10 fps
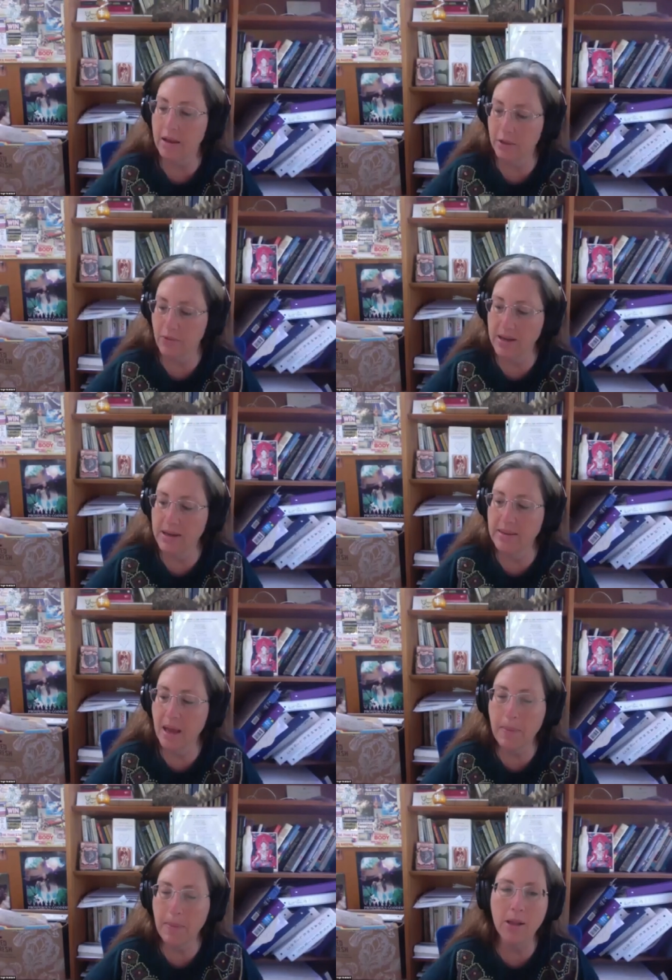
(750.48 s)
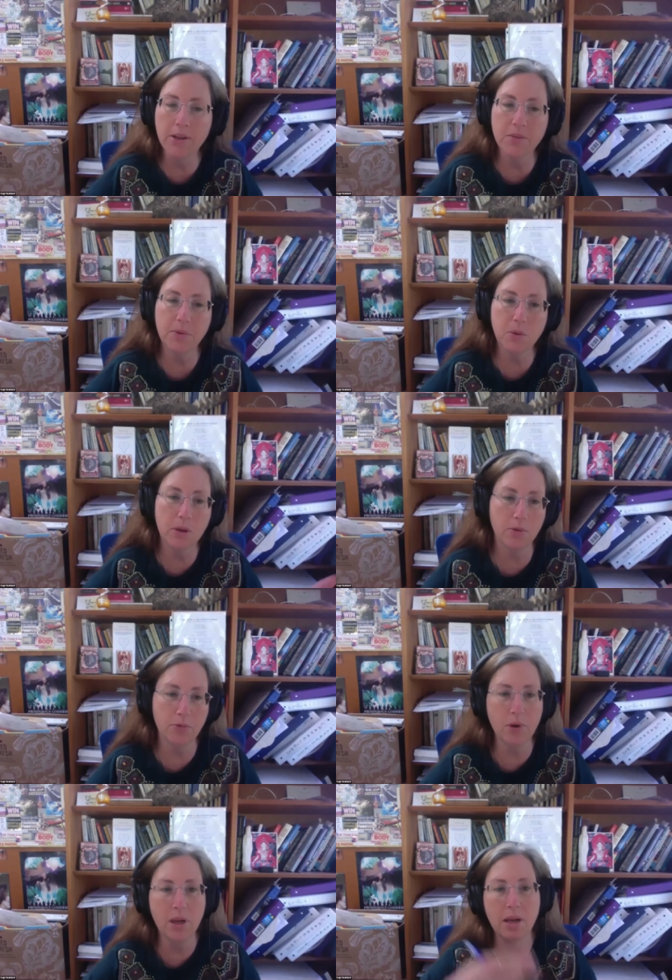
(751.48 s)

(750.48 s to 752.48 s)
Finding that balance between the free and